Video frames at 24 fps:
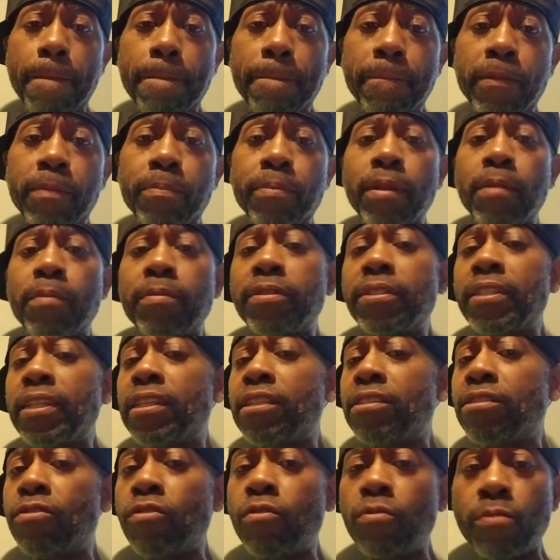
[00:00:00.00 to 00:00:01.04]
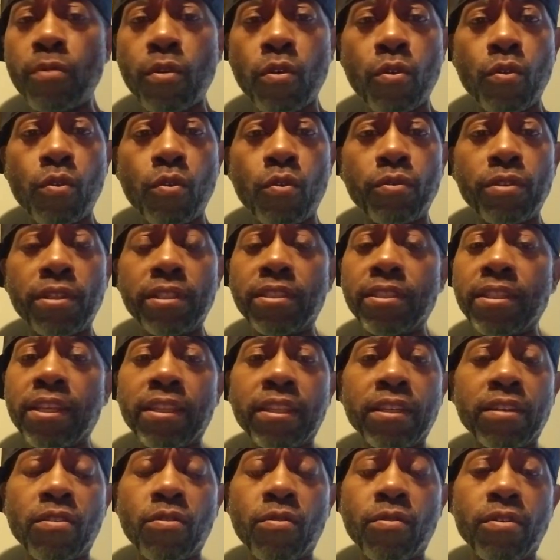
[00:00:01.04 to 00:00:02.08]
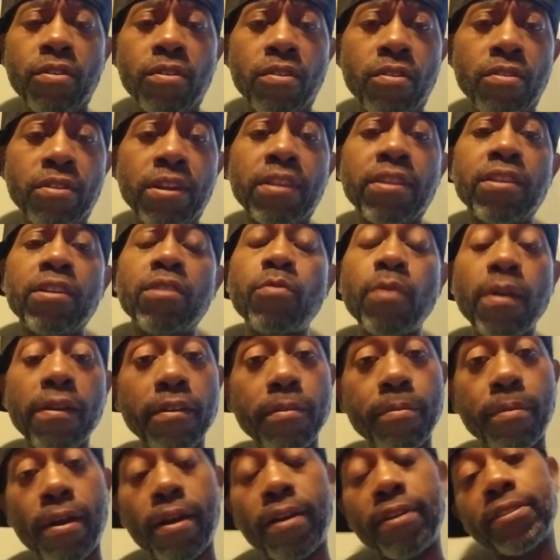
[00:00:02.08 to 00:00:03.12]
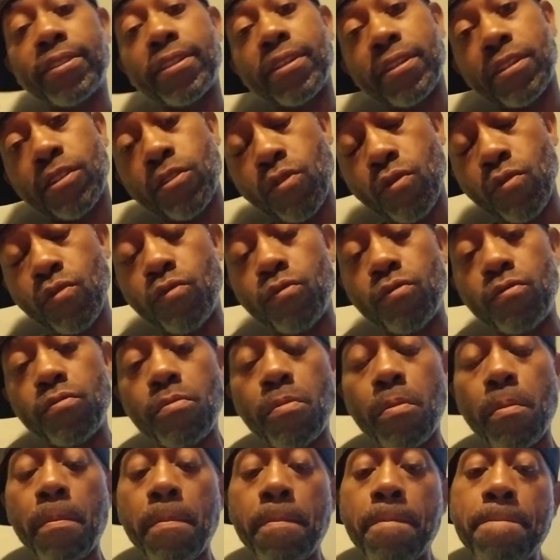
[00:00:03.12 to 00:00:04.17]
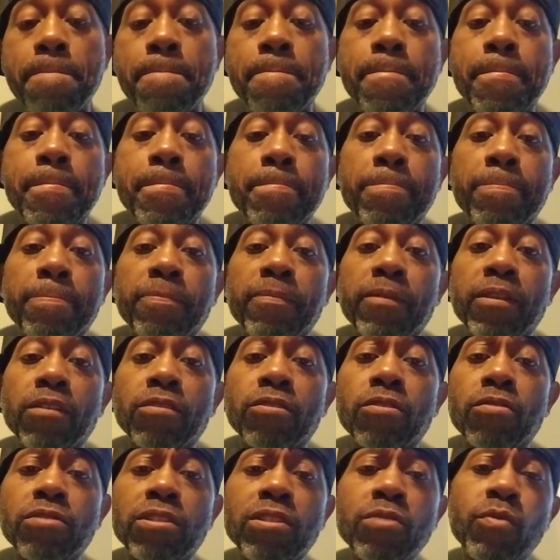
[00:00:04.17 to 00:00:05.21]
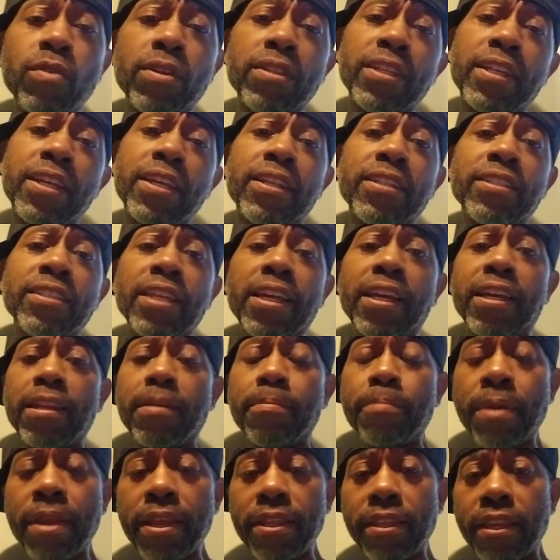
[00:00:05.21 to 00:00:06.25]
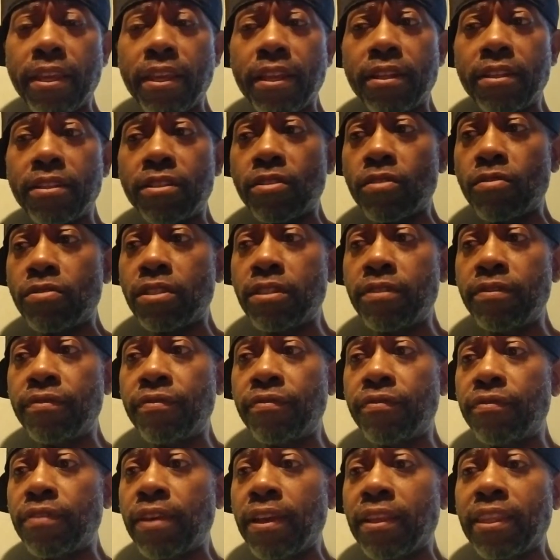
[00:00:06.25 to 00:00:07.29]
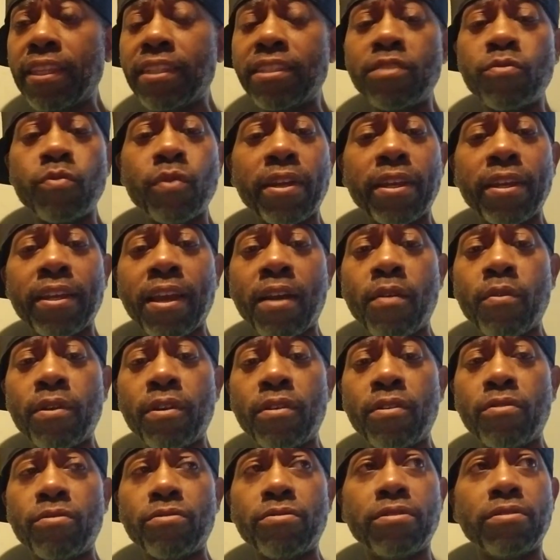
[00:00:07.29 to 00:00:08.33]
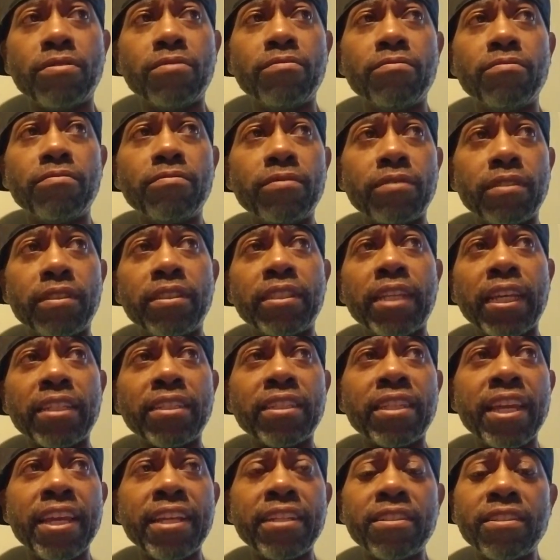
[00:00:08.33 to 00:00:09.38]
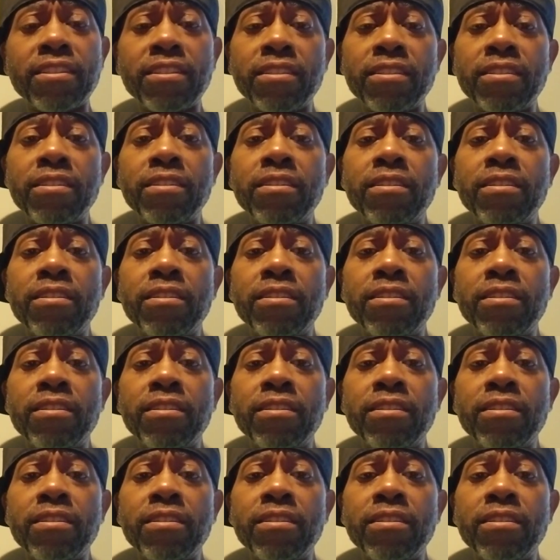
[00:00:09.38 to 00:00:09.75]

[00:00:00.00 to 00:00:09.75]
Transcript: The plumber said there's no mold, there's nothing going on, nothing to worry about. I said, cool. So she wanted to get a second opinion. So I think she went and got one of those test kits.